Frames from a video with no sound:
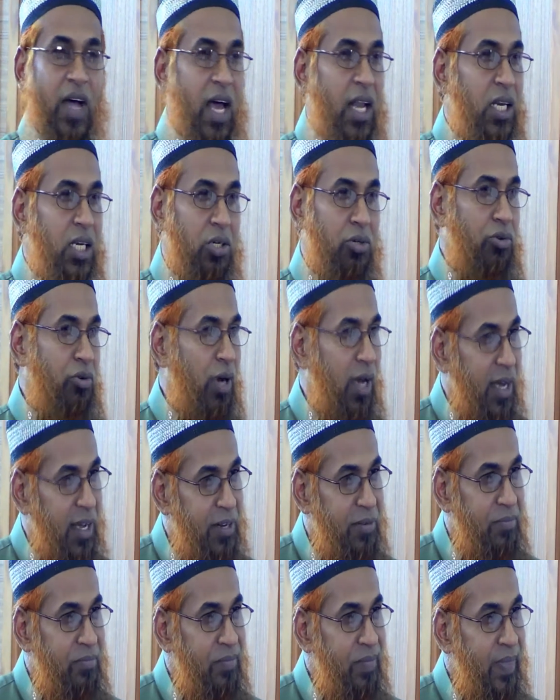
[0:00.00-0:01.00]

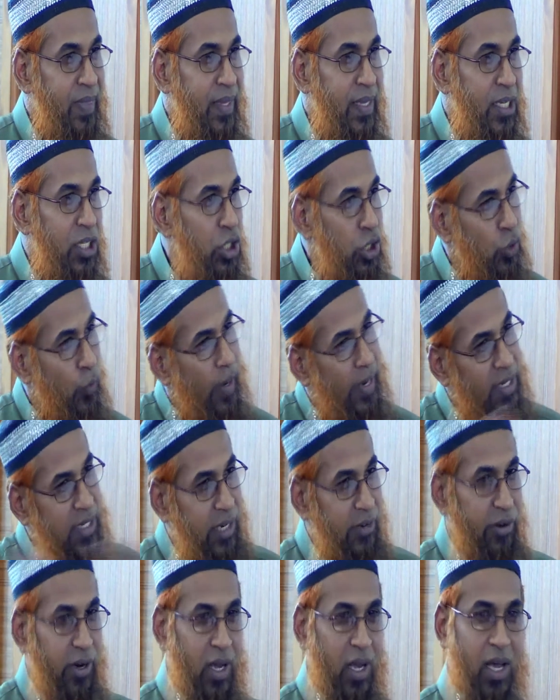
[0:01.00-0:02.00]
Al-Quran,
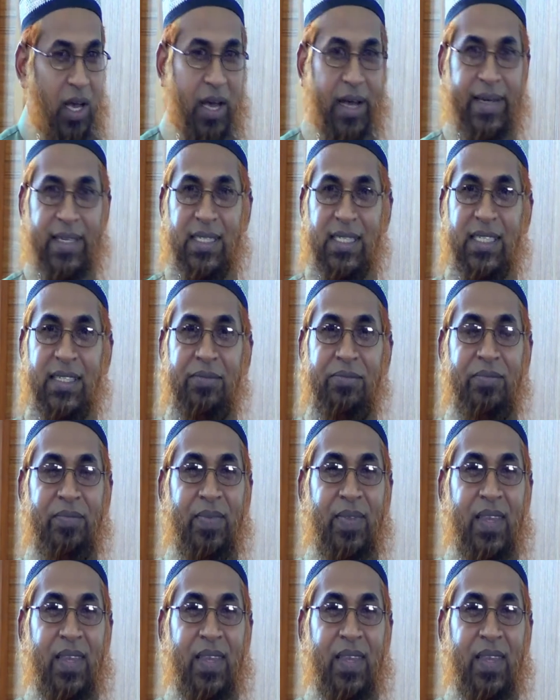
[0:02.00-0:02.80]
20 rakats.